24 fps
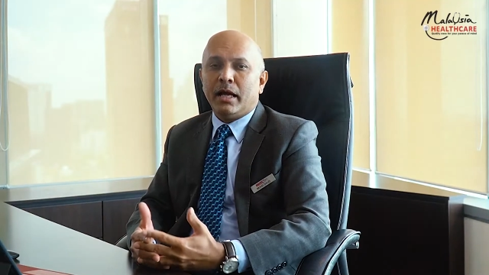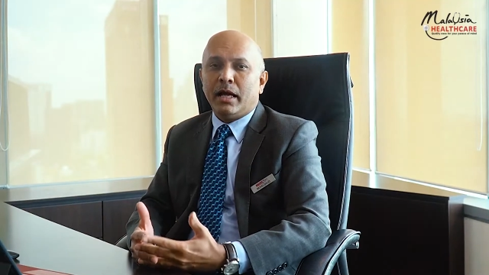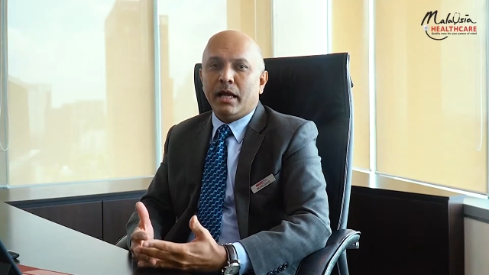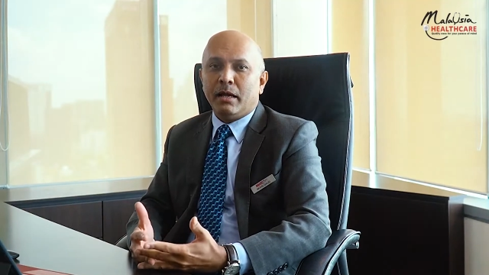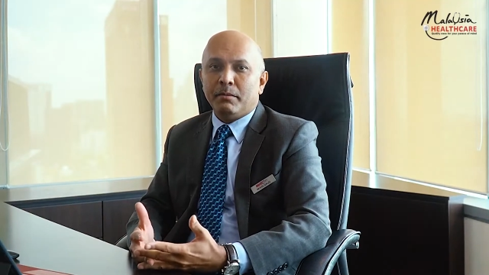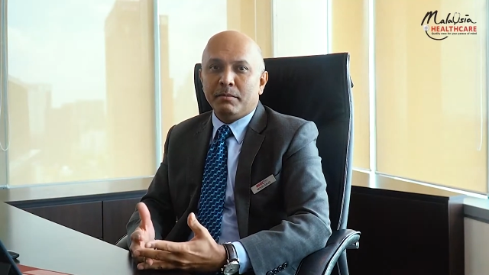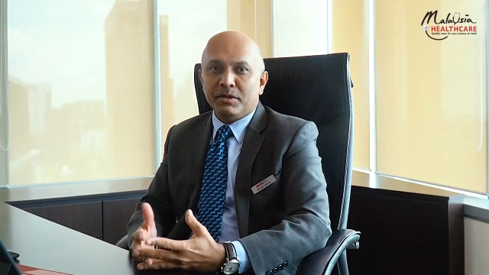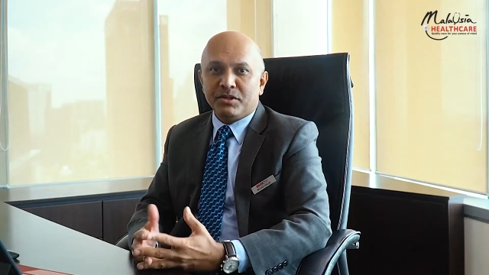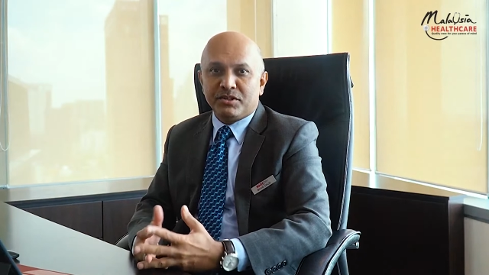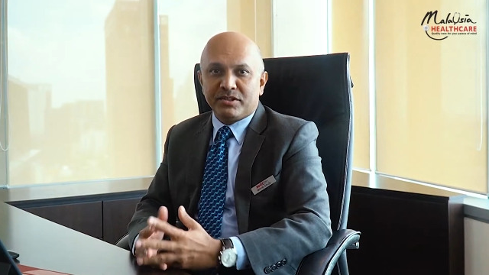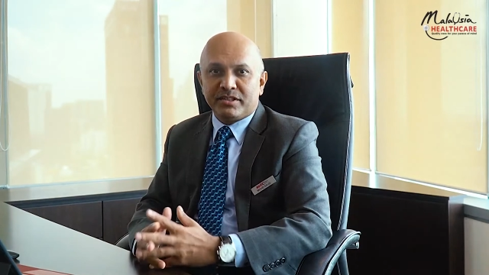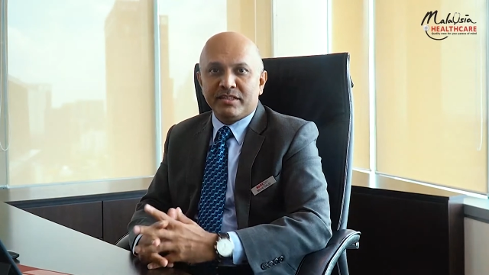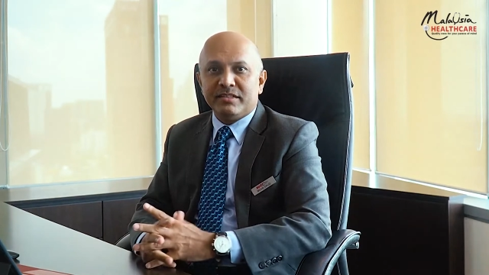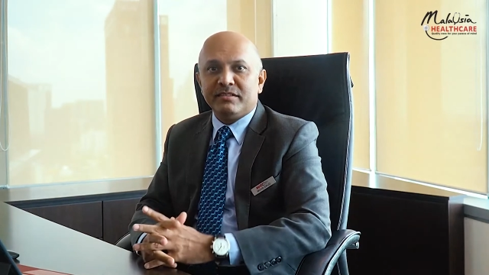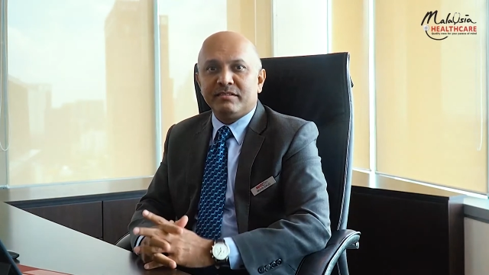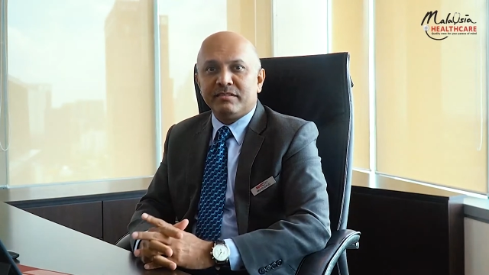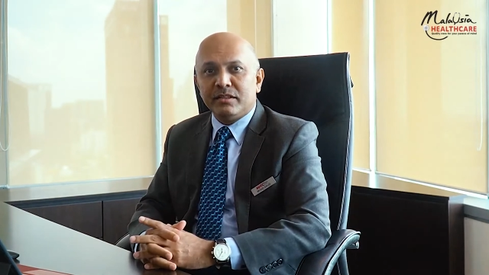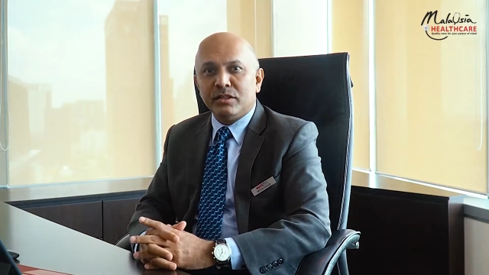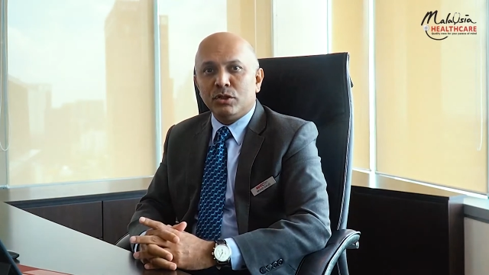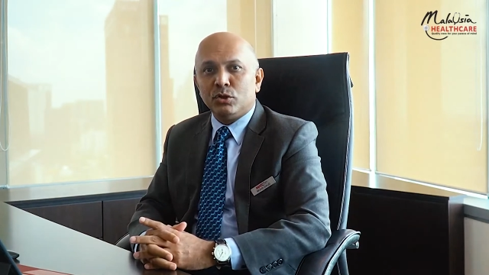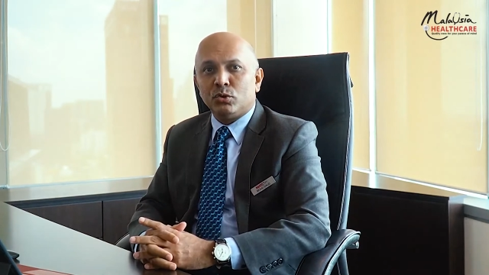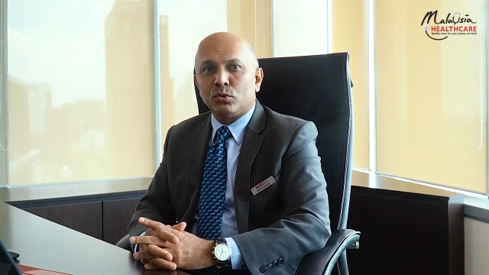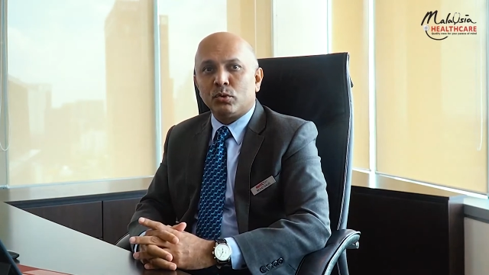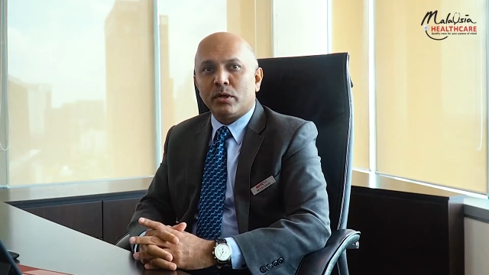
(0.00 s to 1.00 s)

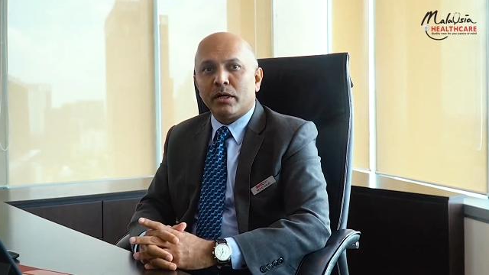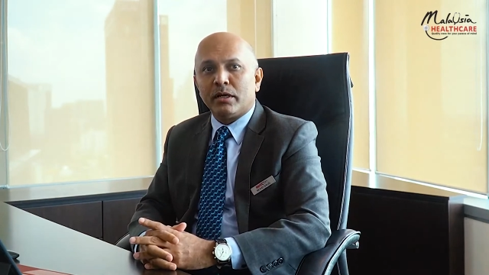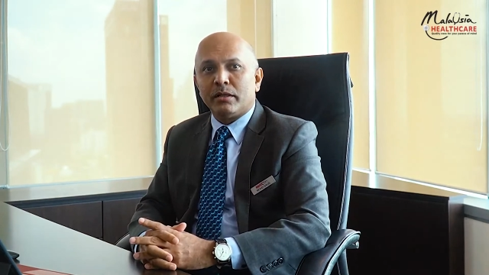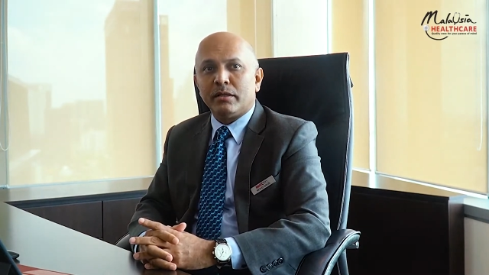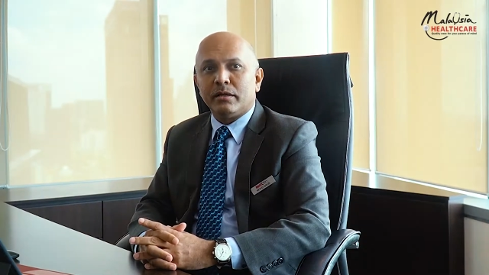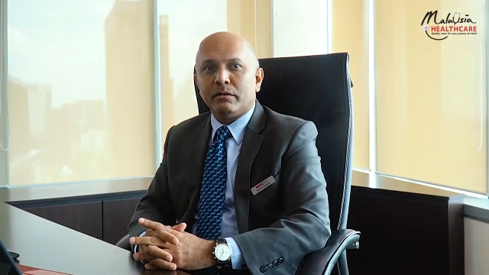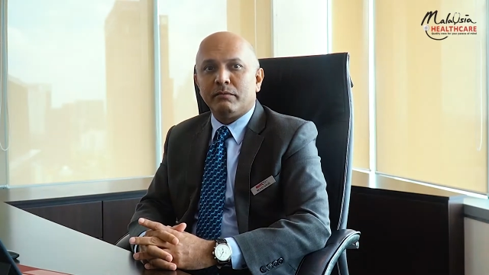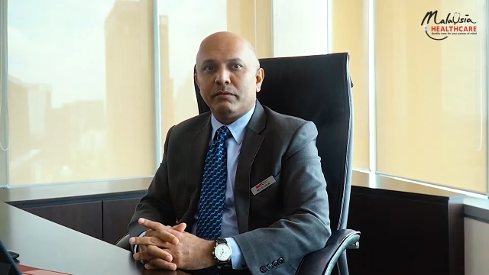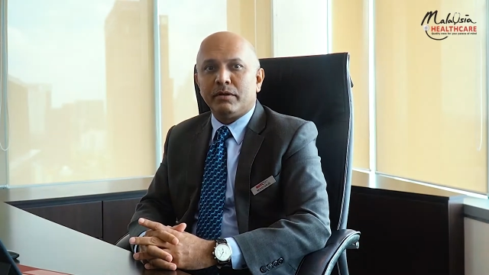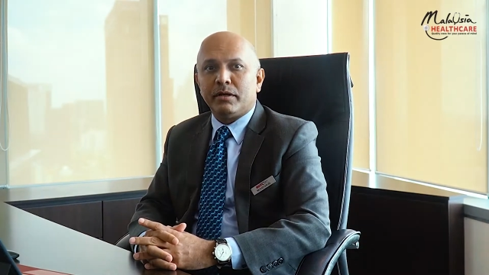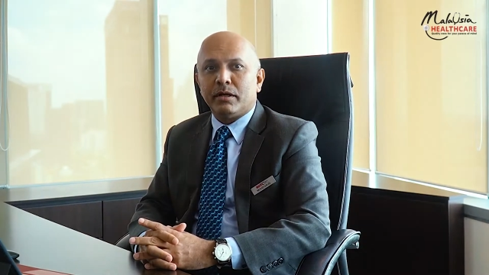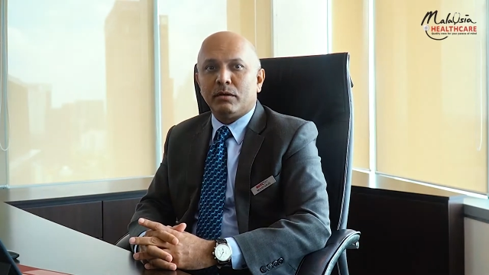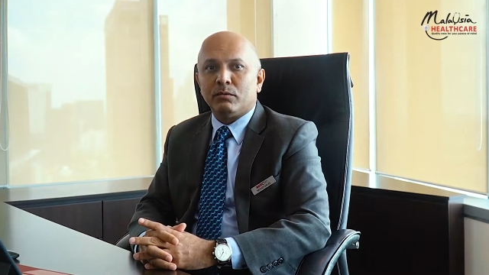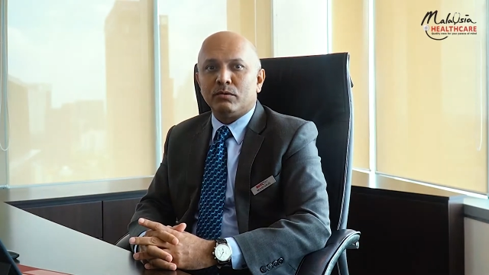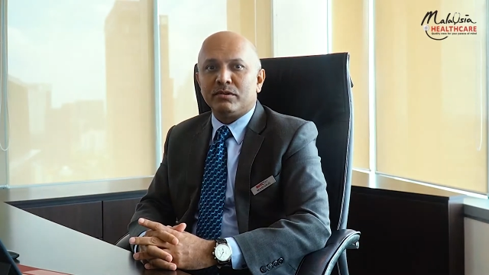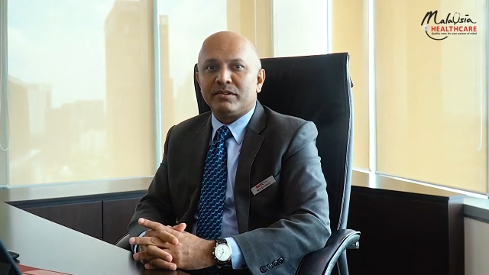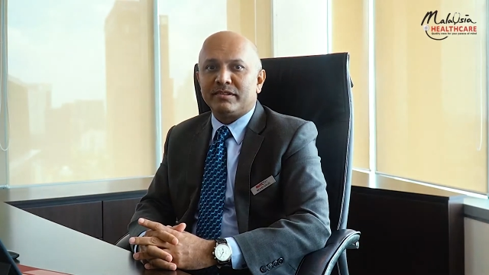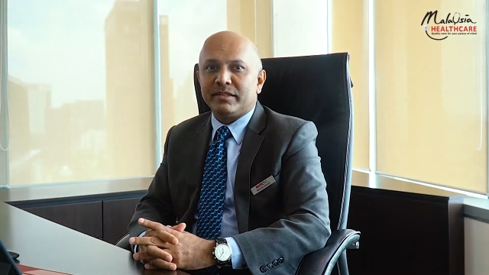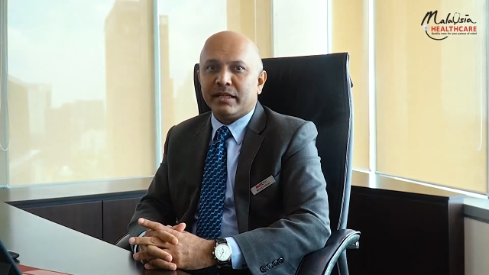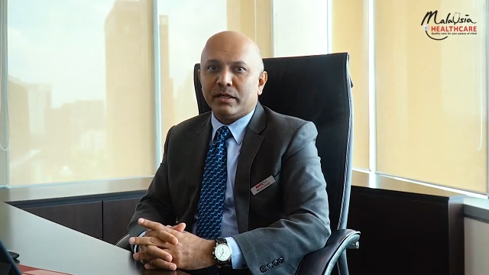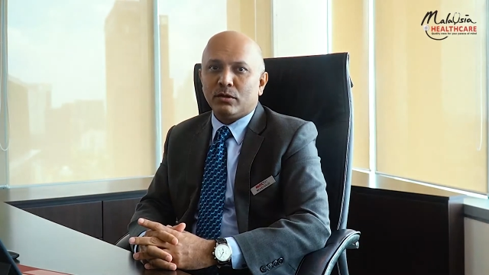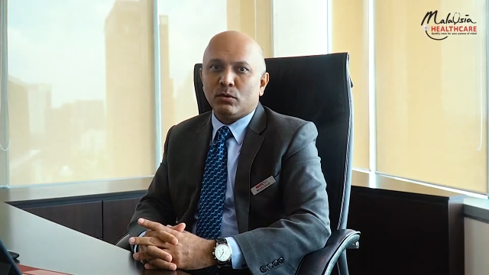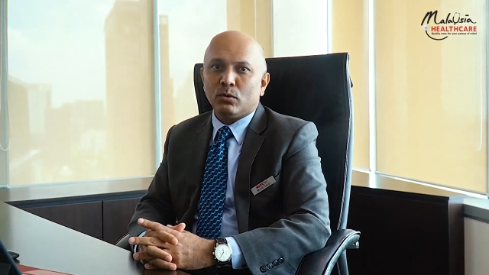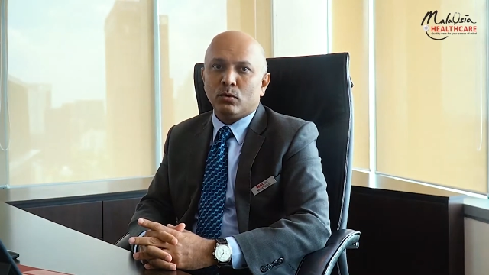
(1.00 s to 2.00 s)
MHTC, together with our
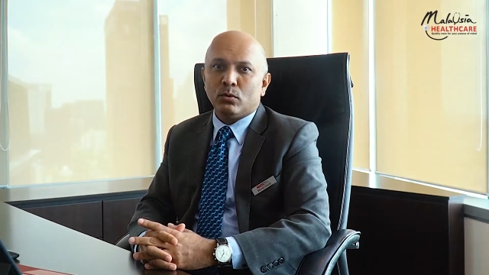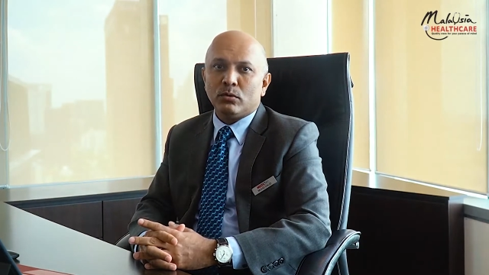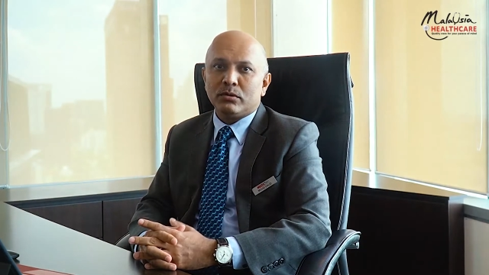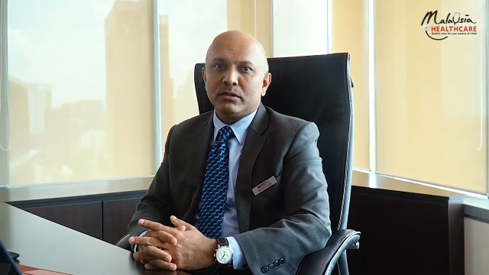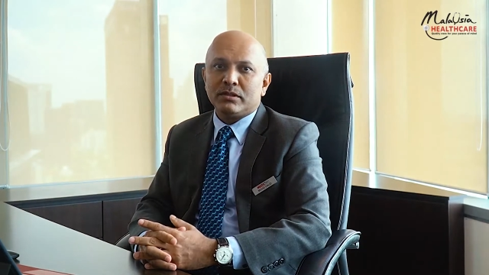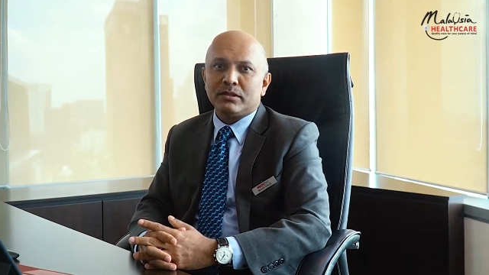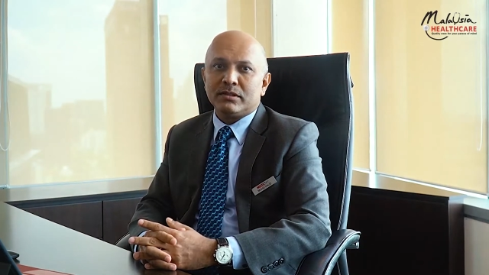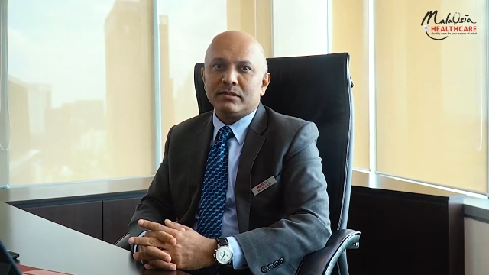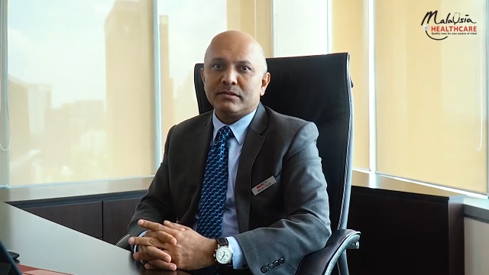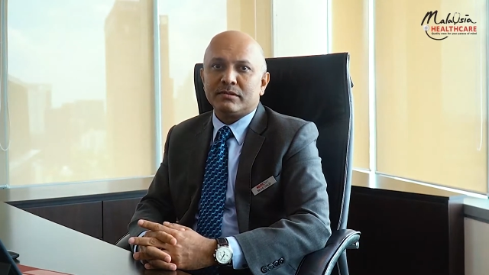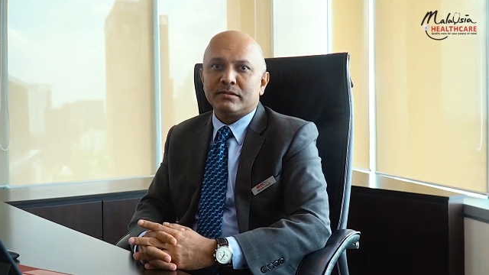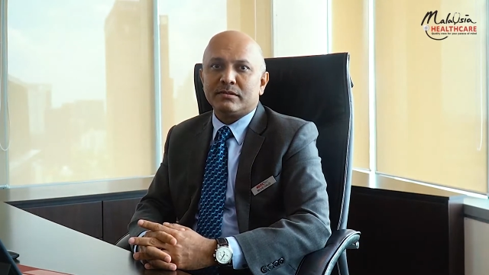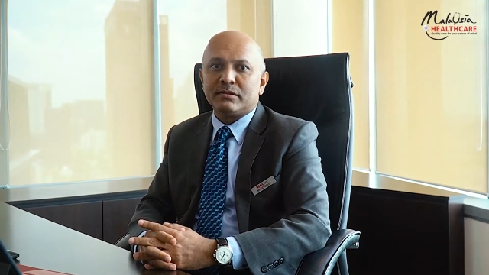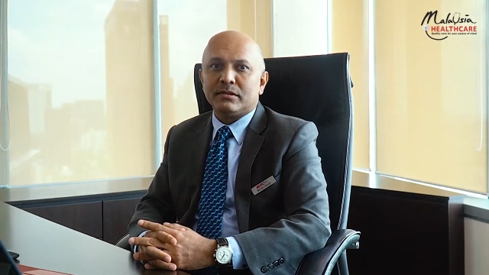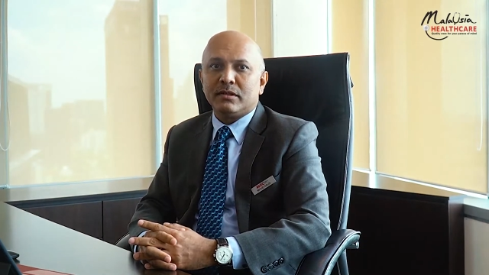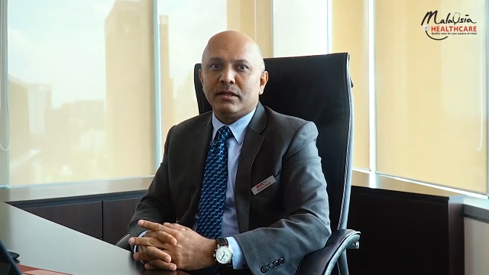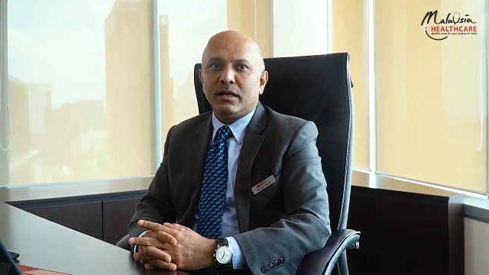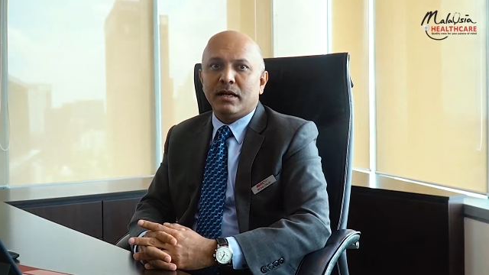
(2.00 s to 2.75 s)
stakeholders,